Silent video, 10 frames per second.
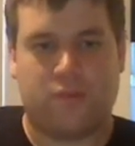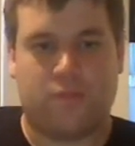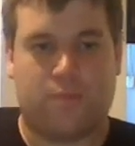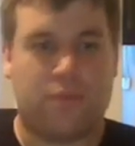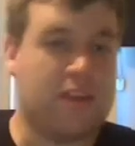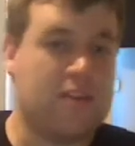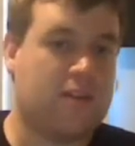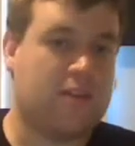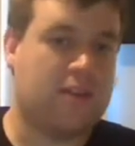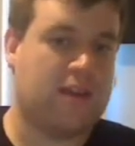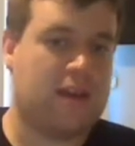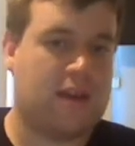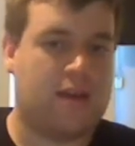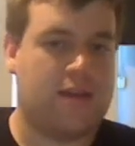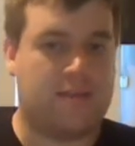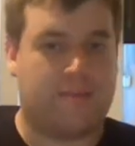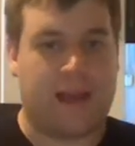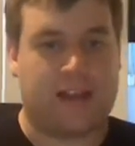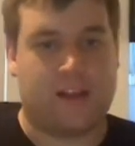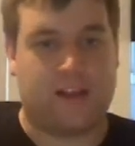But then you've got the
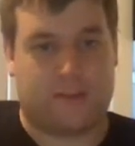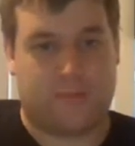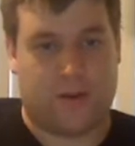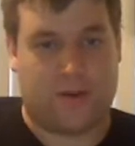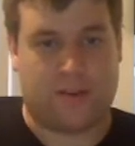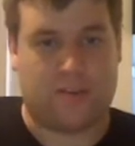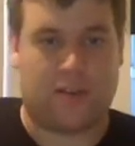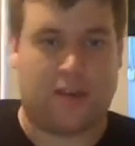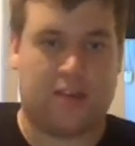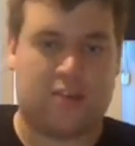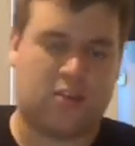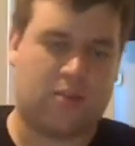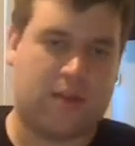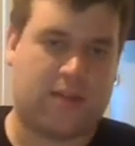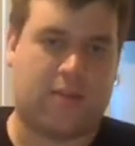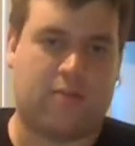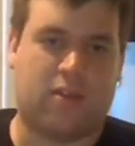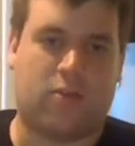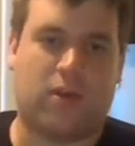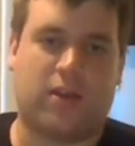backlot experience. Let's talk about that
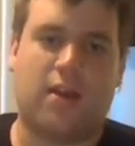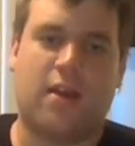really quick.